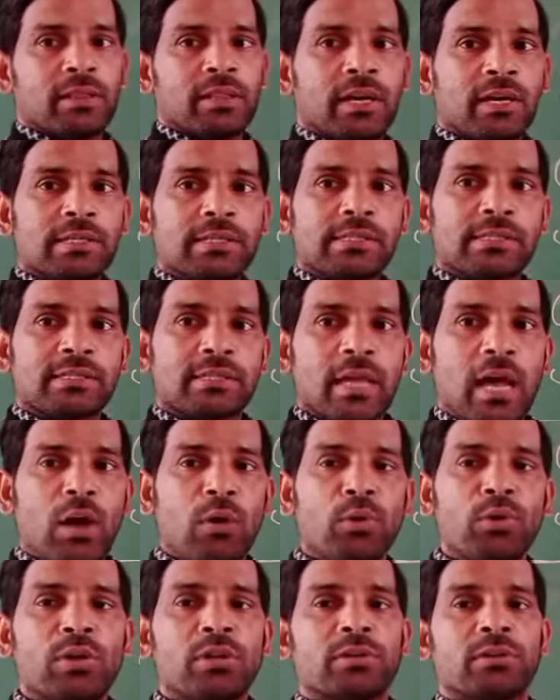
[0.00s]
the
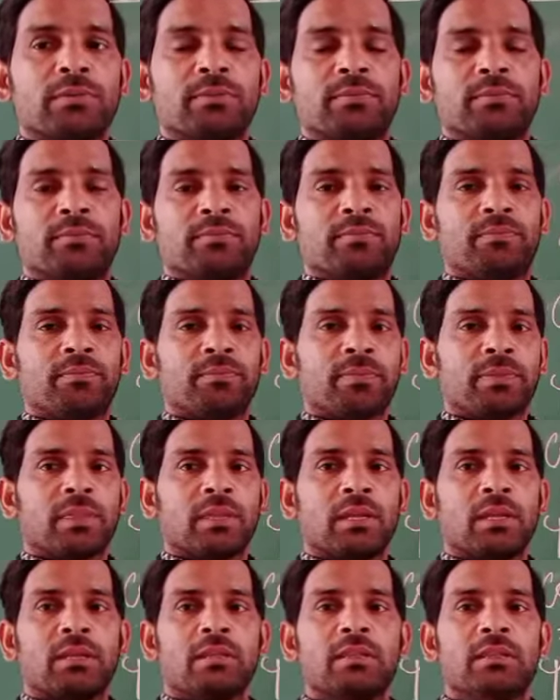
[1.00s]

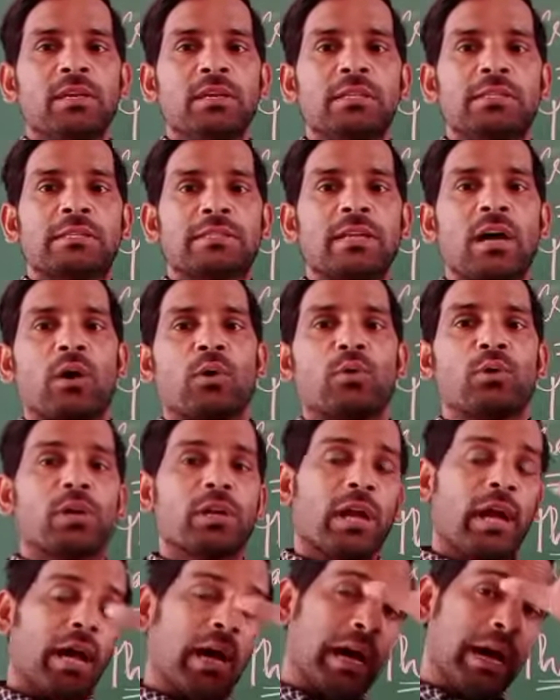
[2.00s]
sound. These
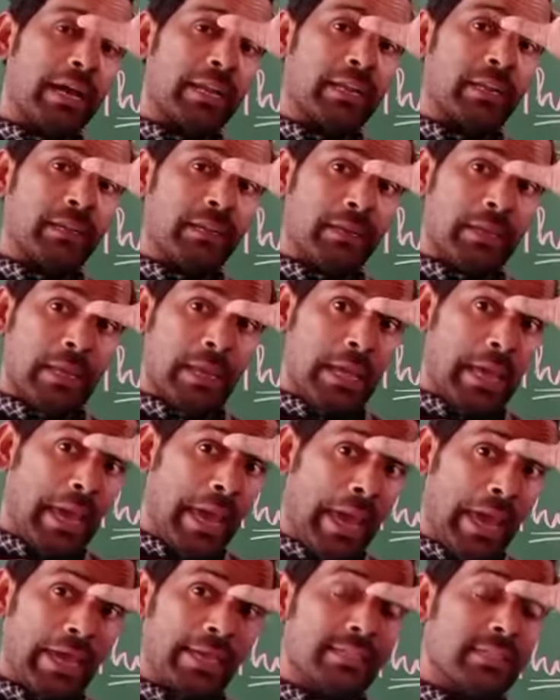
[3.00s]
sound are
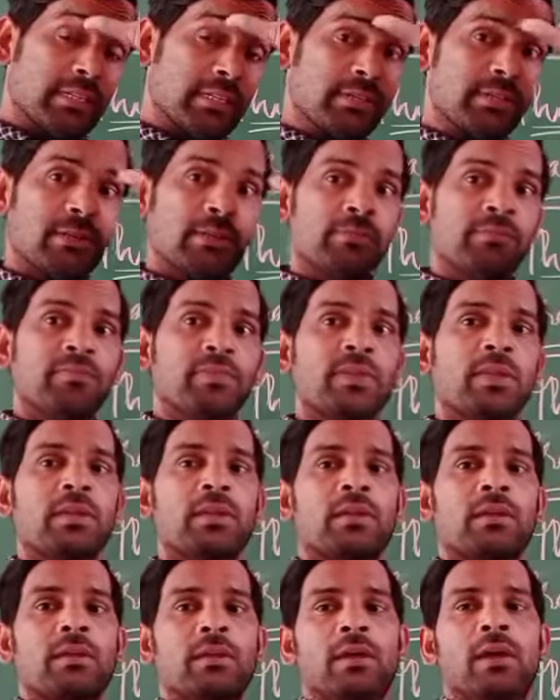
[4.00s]
as
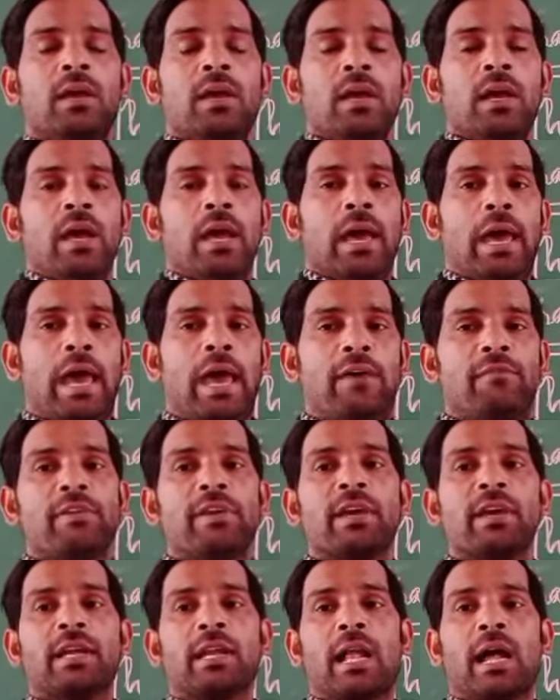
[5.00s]

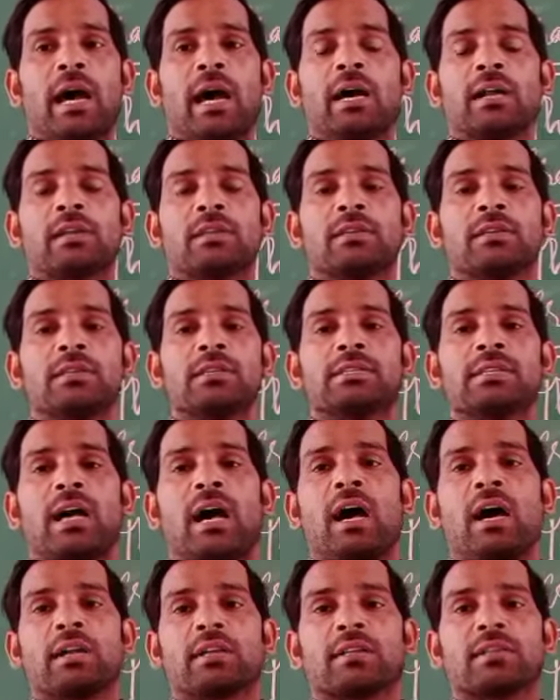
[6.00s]
heavier, or these
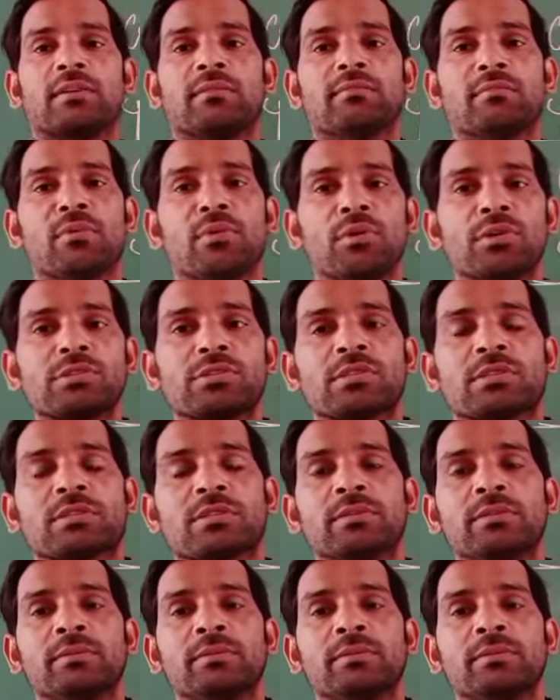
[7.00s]
are the most